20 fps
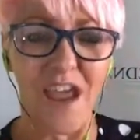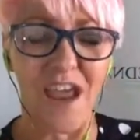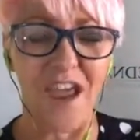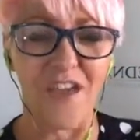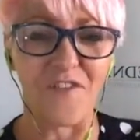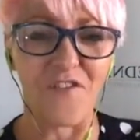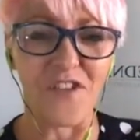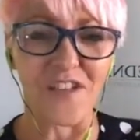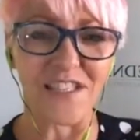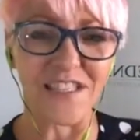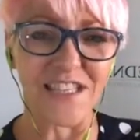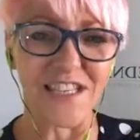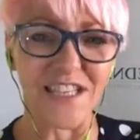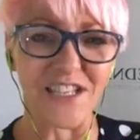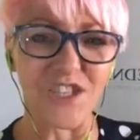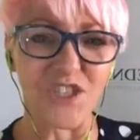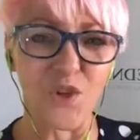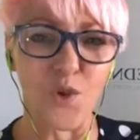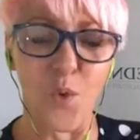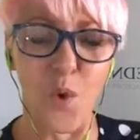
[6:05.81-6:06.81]
If it's
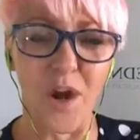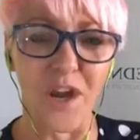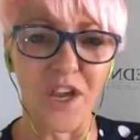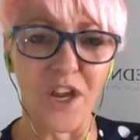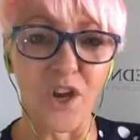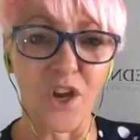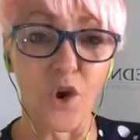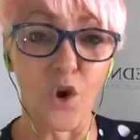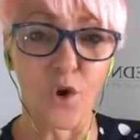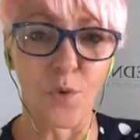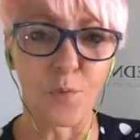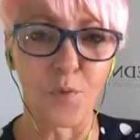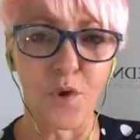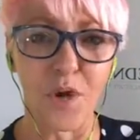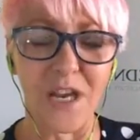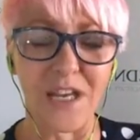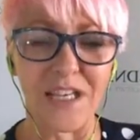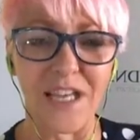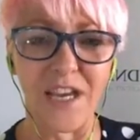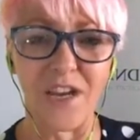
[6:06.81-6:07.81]
things that you want to
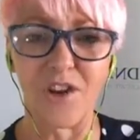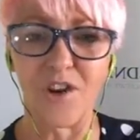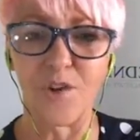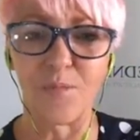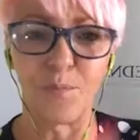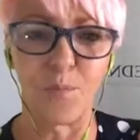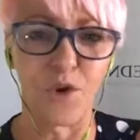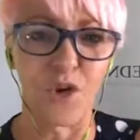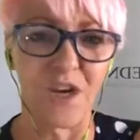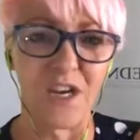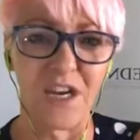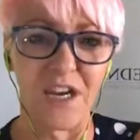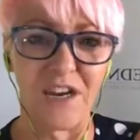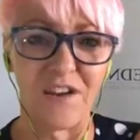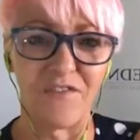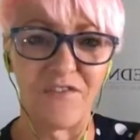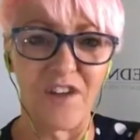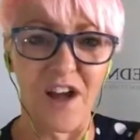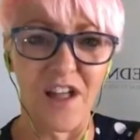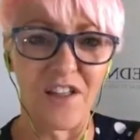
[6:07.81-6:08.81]
incorporate later, put it in
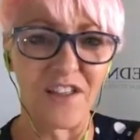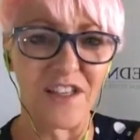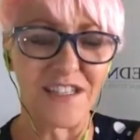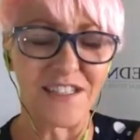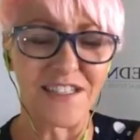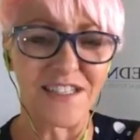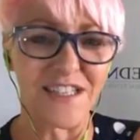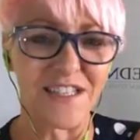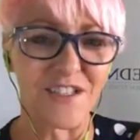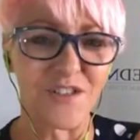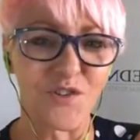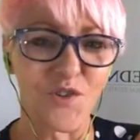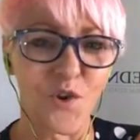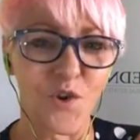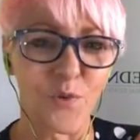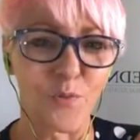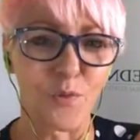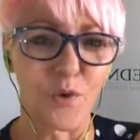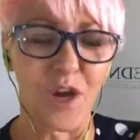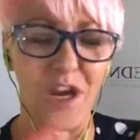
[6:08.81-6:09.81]
a file that says
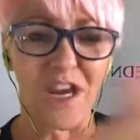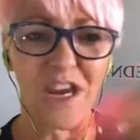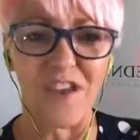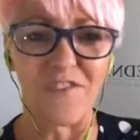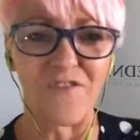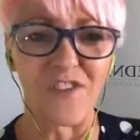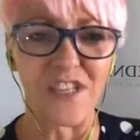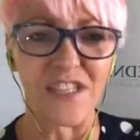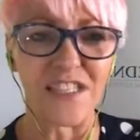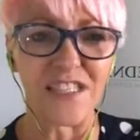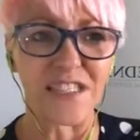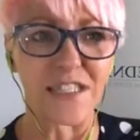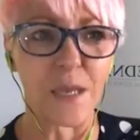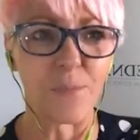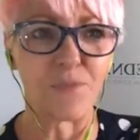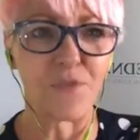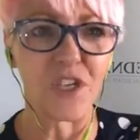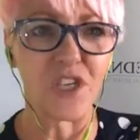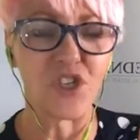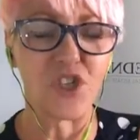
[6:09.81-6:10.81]
incorporate. If it's
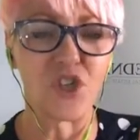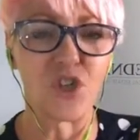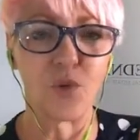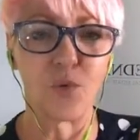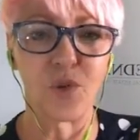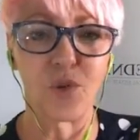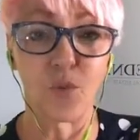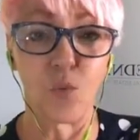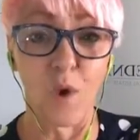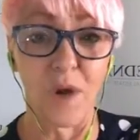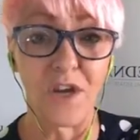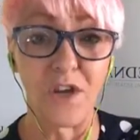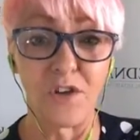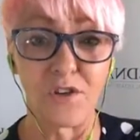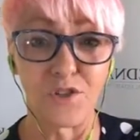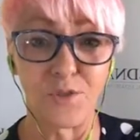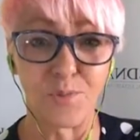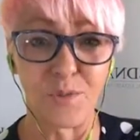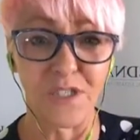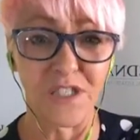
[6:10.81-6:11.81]
something to do with one of your
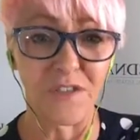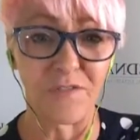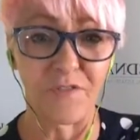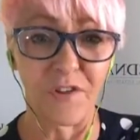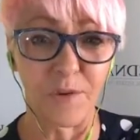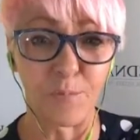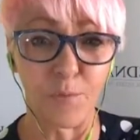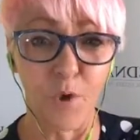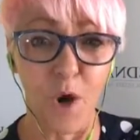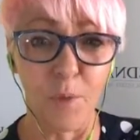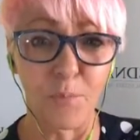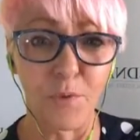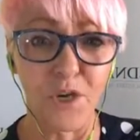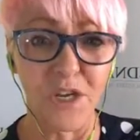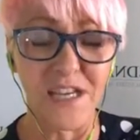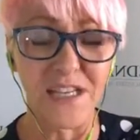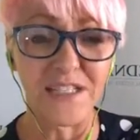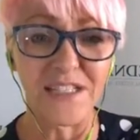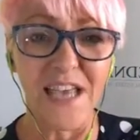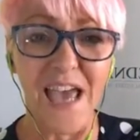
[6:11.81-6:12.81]
specific
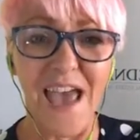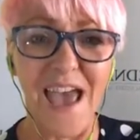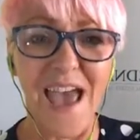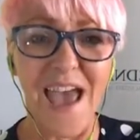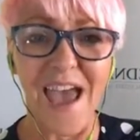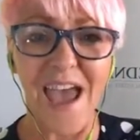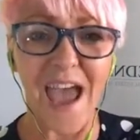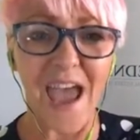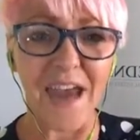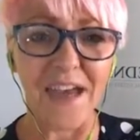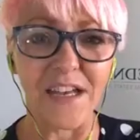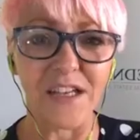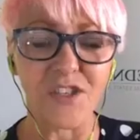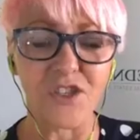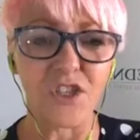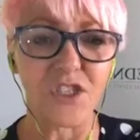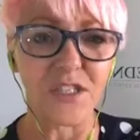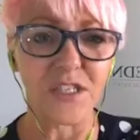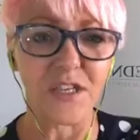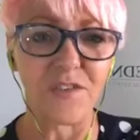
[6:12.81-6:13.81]
properties and it's
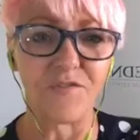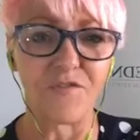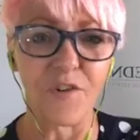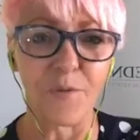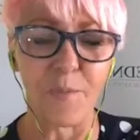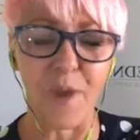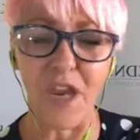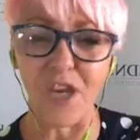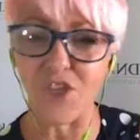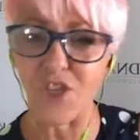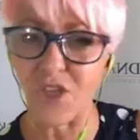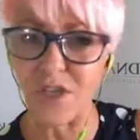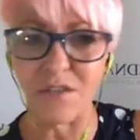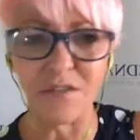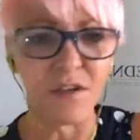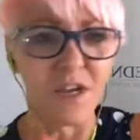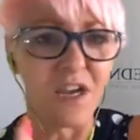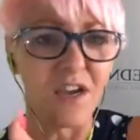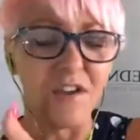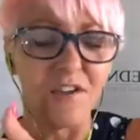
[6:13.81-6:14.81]
just information,
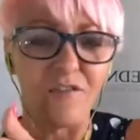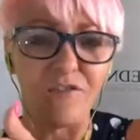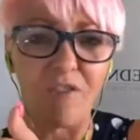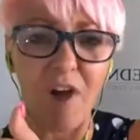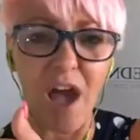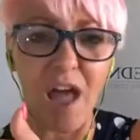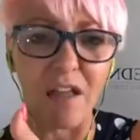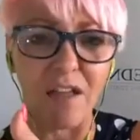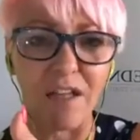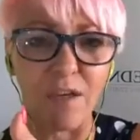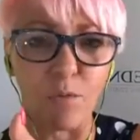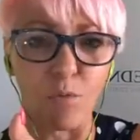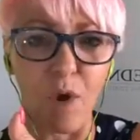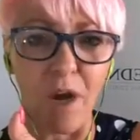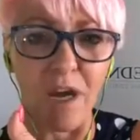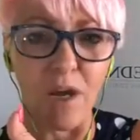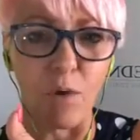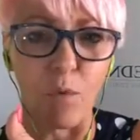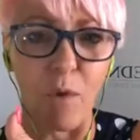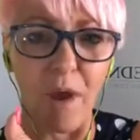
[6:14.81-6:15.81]
file it
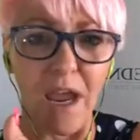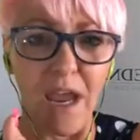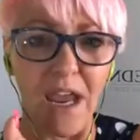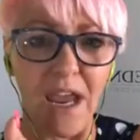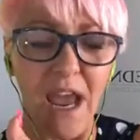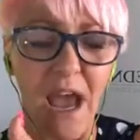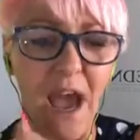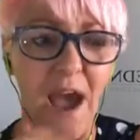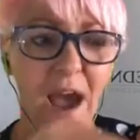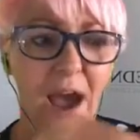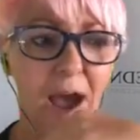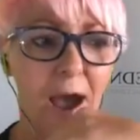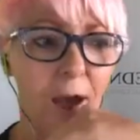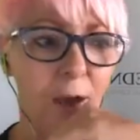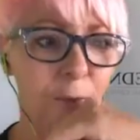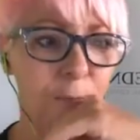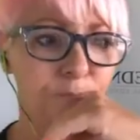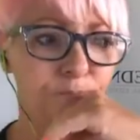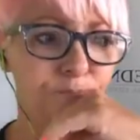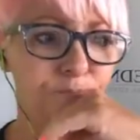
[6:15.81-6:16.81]
right away.
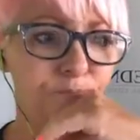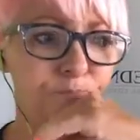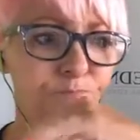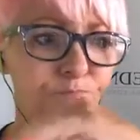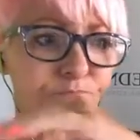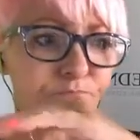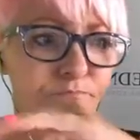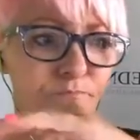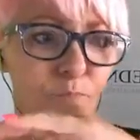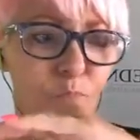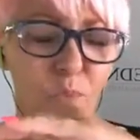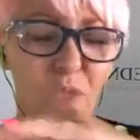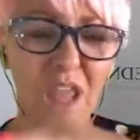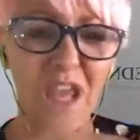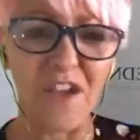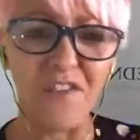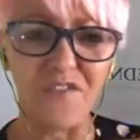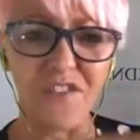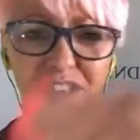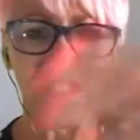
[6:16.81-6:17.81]

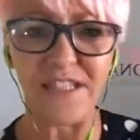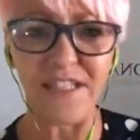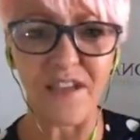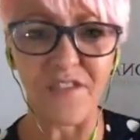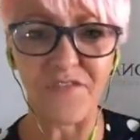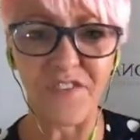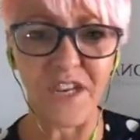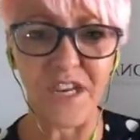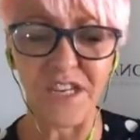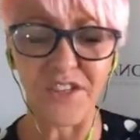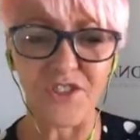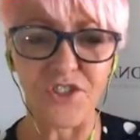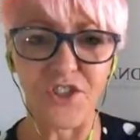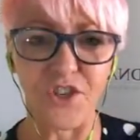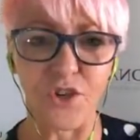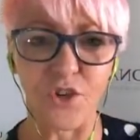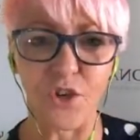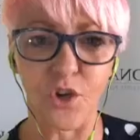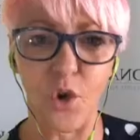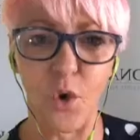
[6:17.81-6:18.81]
If it's stuff that has
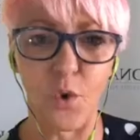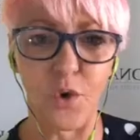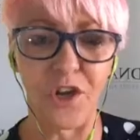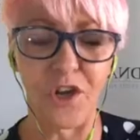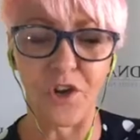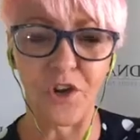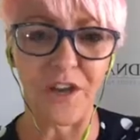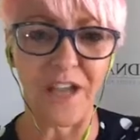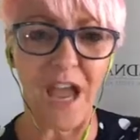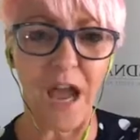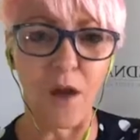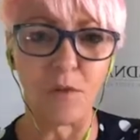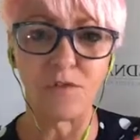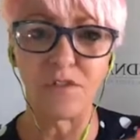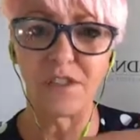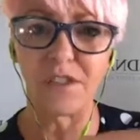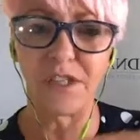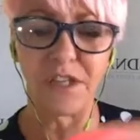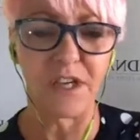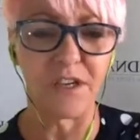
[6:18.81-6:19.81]
to go to your
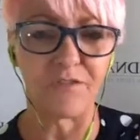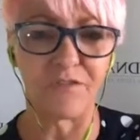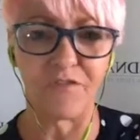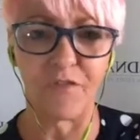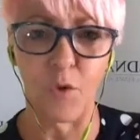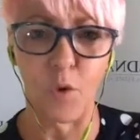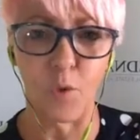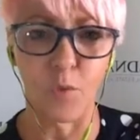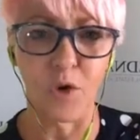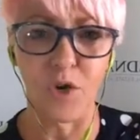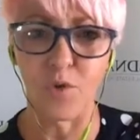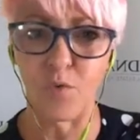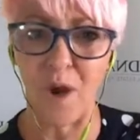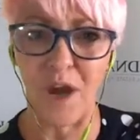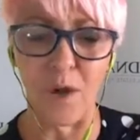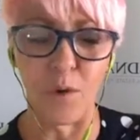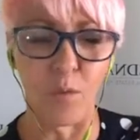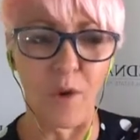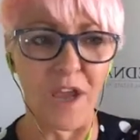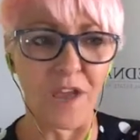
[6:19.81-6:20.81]
accountant, hit forward
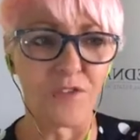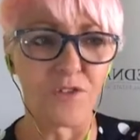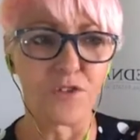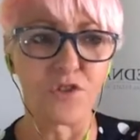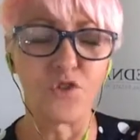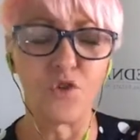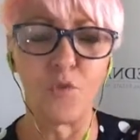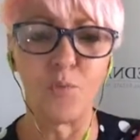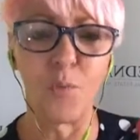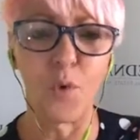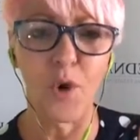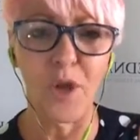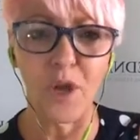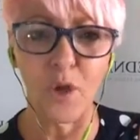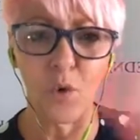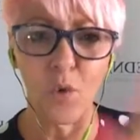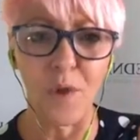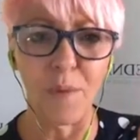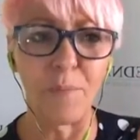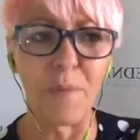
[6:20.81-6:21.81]
right away. There's no point
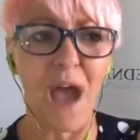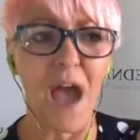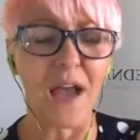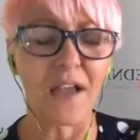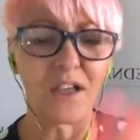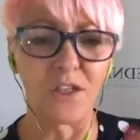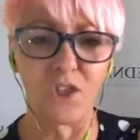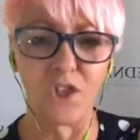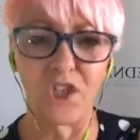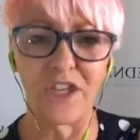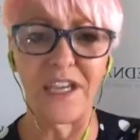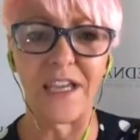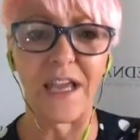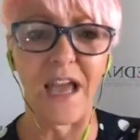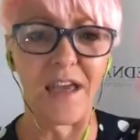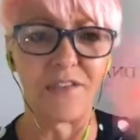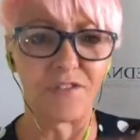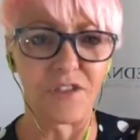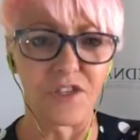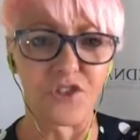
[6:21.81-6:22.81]
going back and looking
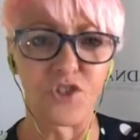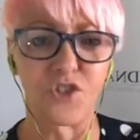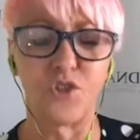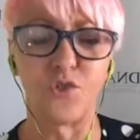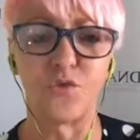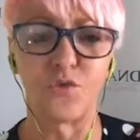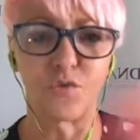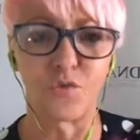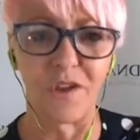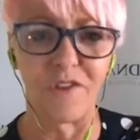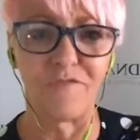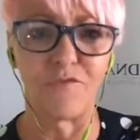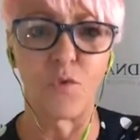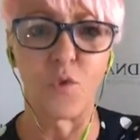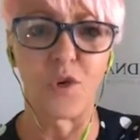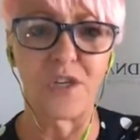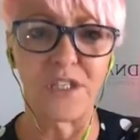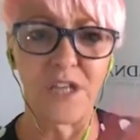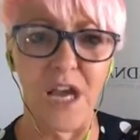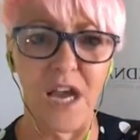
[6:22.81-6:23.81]
at this 2, 3,
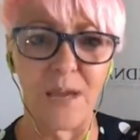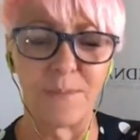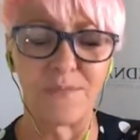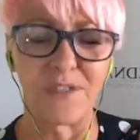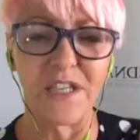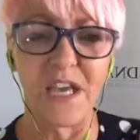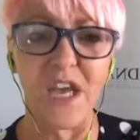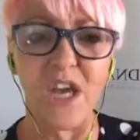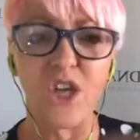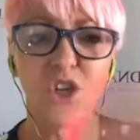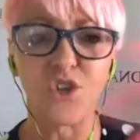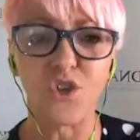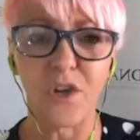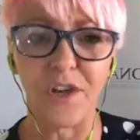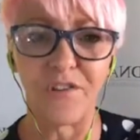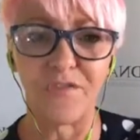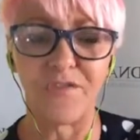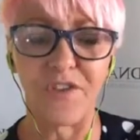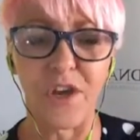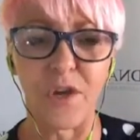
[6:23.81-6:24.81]
4 times
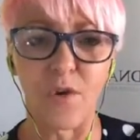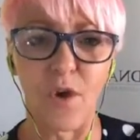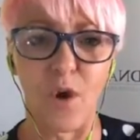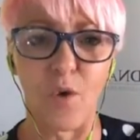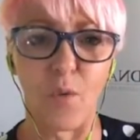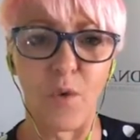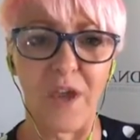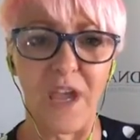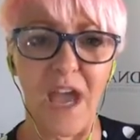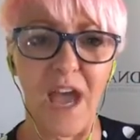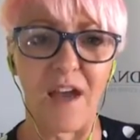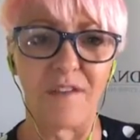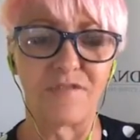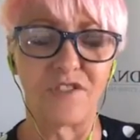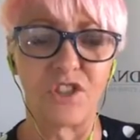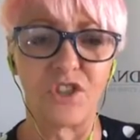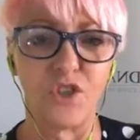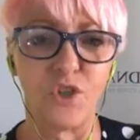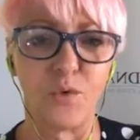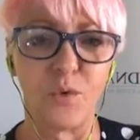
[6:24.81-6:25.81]
trying to figure out what you have
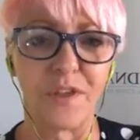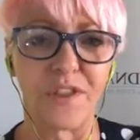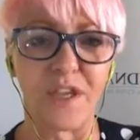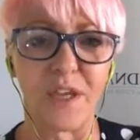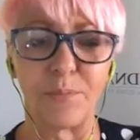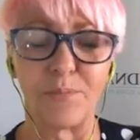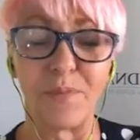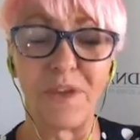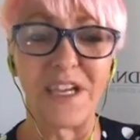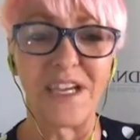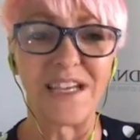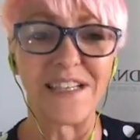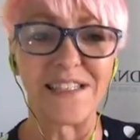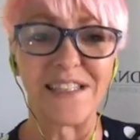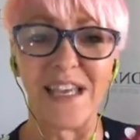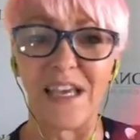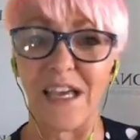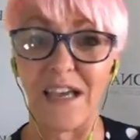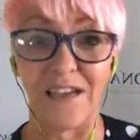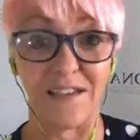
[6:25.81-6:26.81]
to do with it,
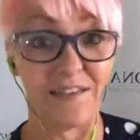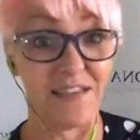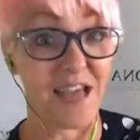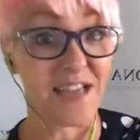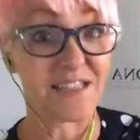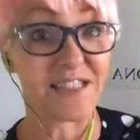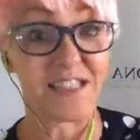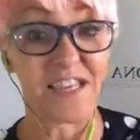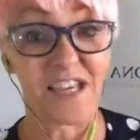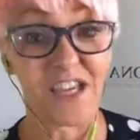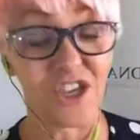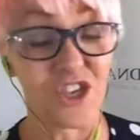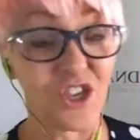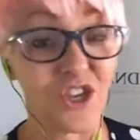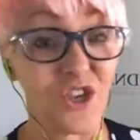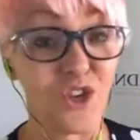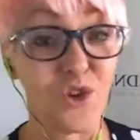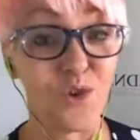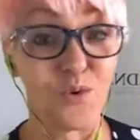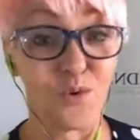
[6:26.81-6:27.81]
because that's a
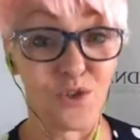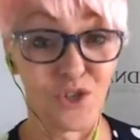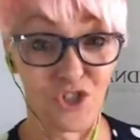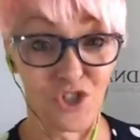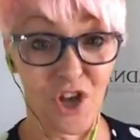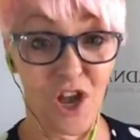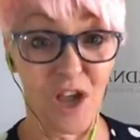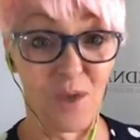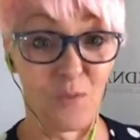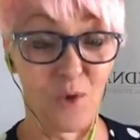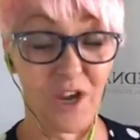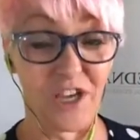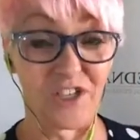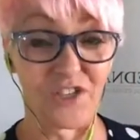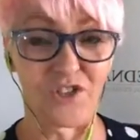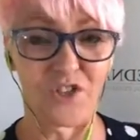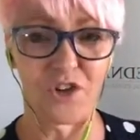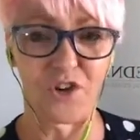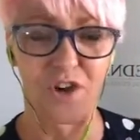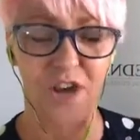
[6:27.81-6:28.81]
huge time
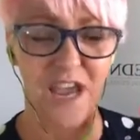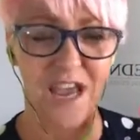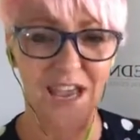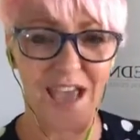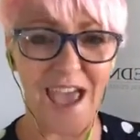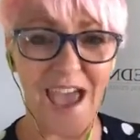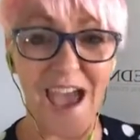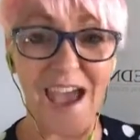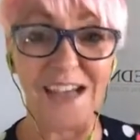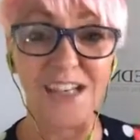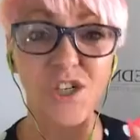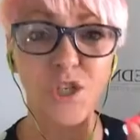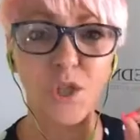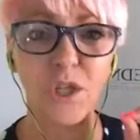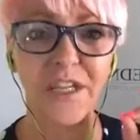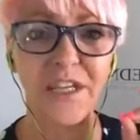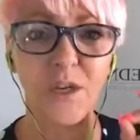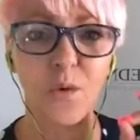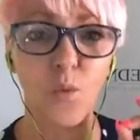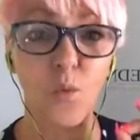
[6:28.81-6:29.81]
waster.
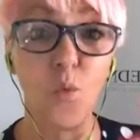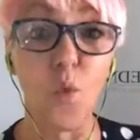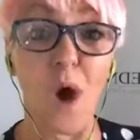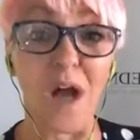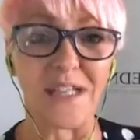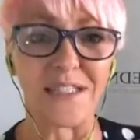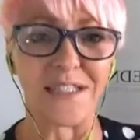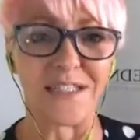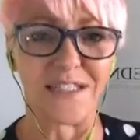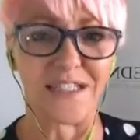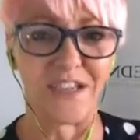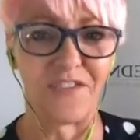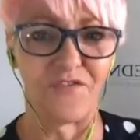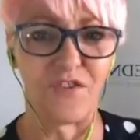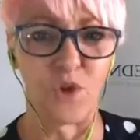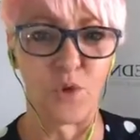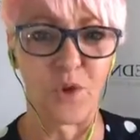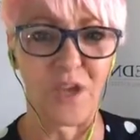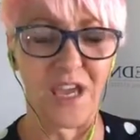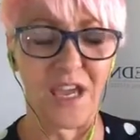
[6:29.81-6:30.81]
Handle it once
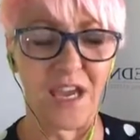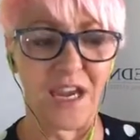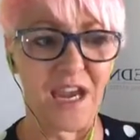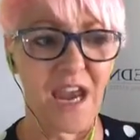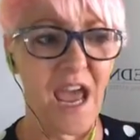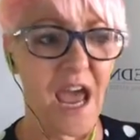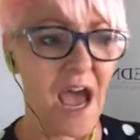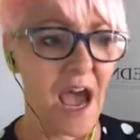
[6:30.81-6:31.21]
if you can.